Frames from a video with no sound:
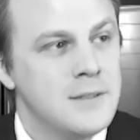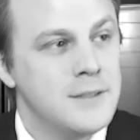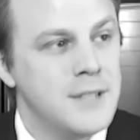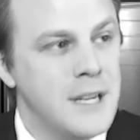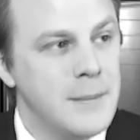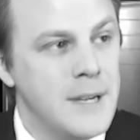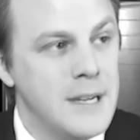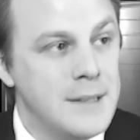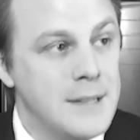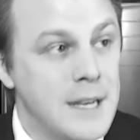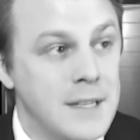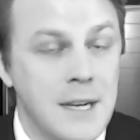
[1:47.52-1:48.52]
Damn, I hate
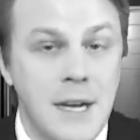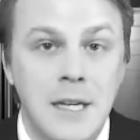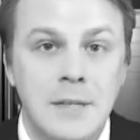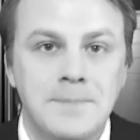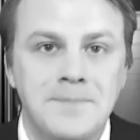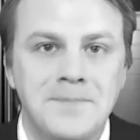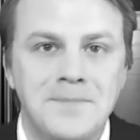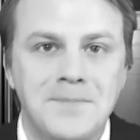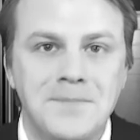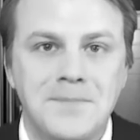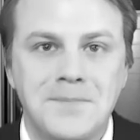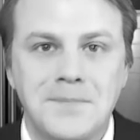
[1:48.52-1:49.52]
that guy.
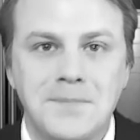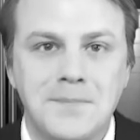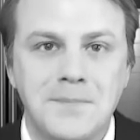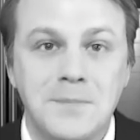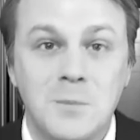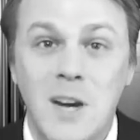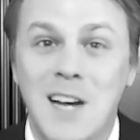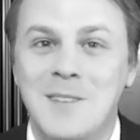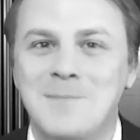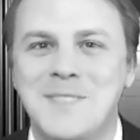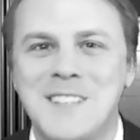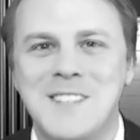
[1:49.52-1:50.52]

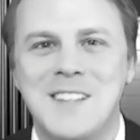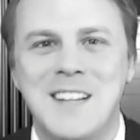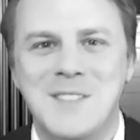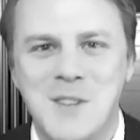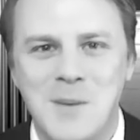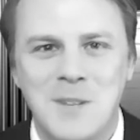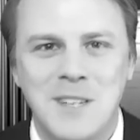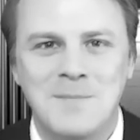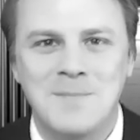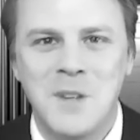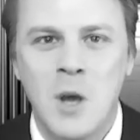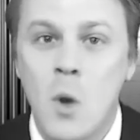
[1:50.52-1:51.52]
Well, isn't that something?
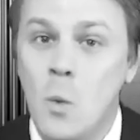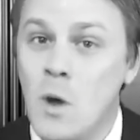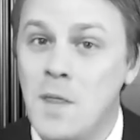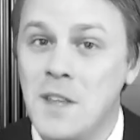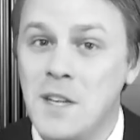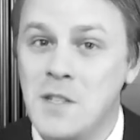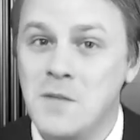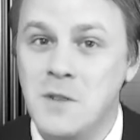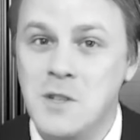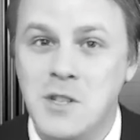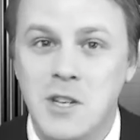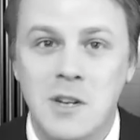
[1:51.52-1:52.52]
One thing is for
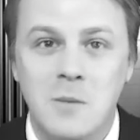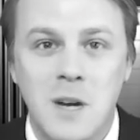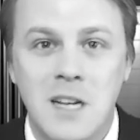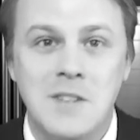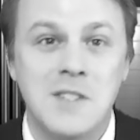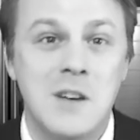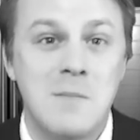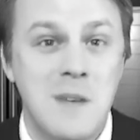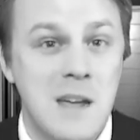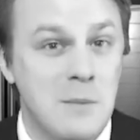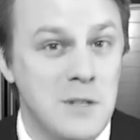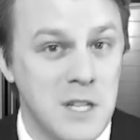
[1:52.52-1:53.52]
sure, while some
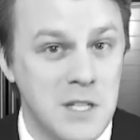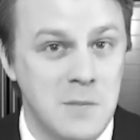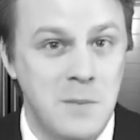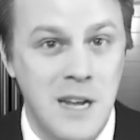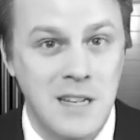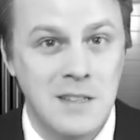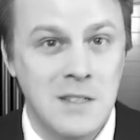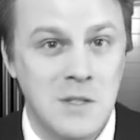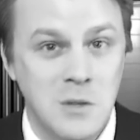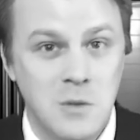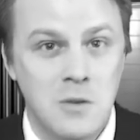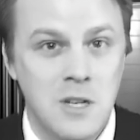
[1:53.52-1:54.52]
may participate in this
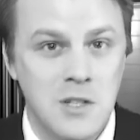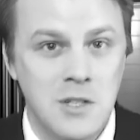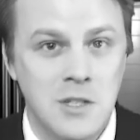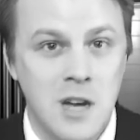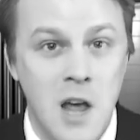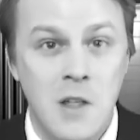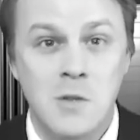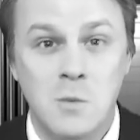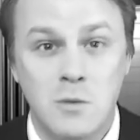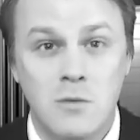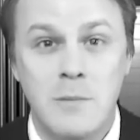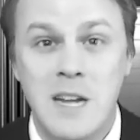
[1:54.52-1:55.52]
new tradition, others
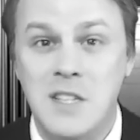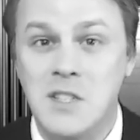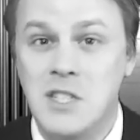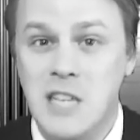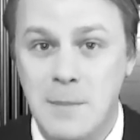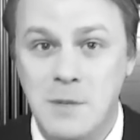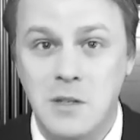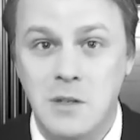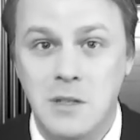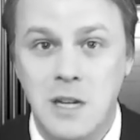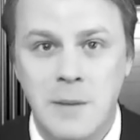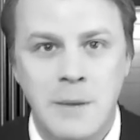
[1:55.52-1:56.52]
will remain
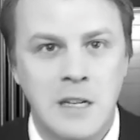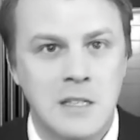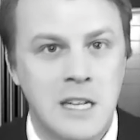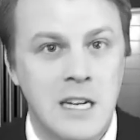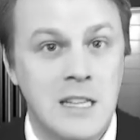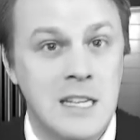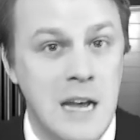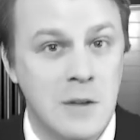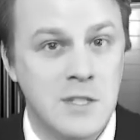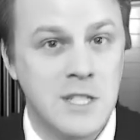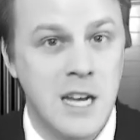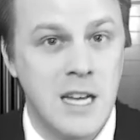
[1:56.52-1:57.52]
skeptical about letting the
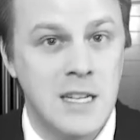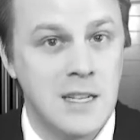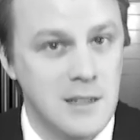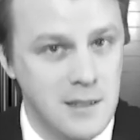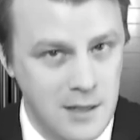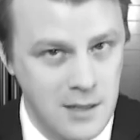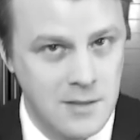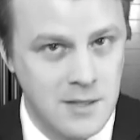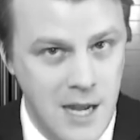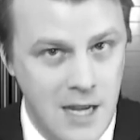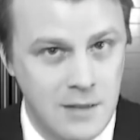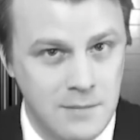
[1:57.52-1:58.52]
outside
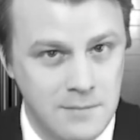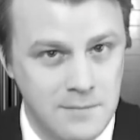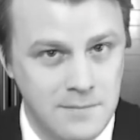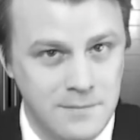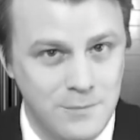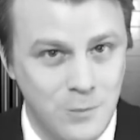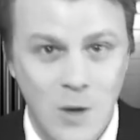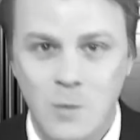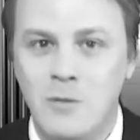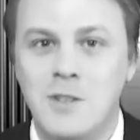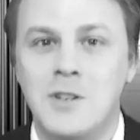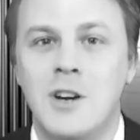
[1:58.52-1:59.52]
inside. When
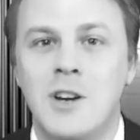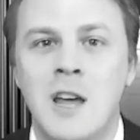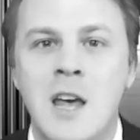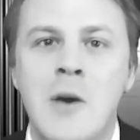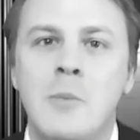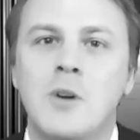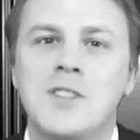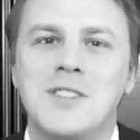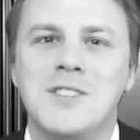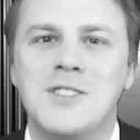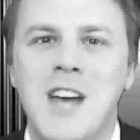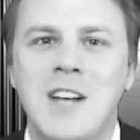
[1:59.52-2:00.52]
we return,
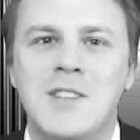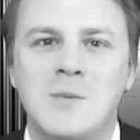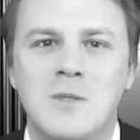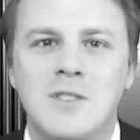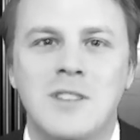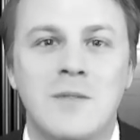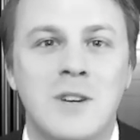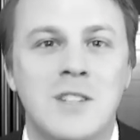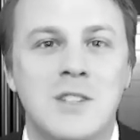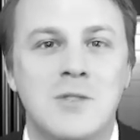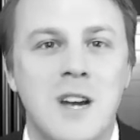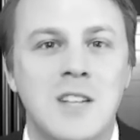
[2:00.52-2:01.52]
President Jackson will deliver
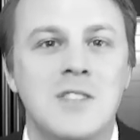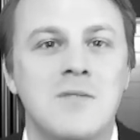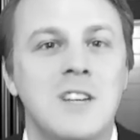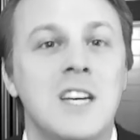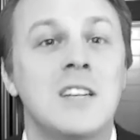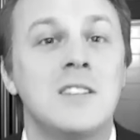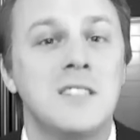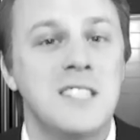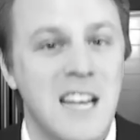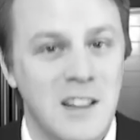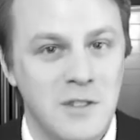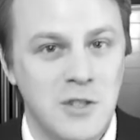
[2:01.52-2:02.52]
his address via
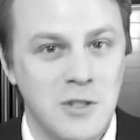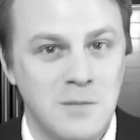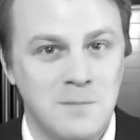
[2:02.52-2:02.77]
television.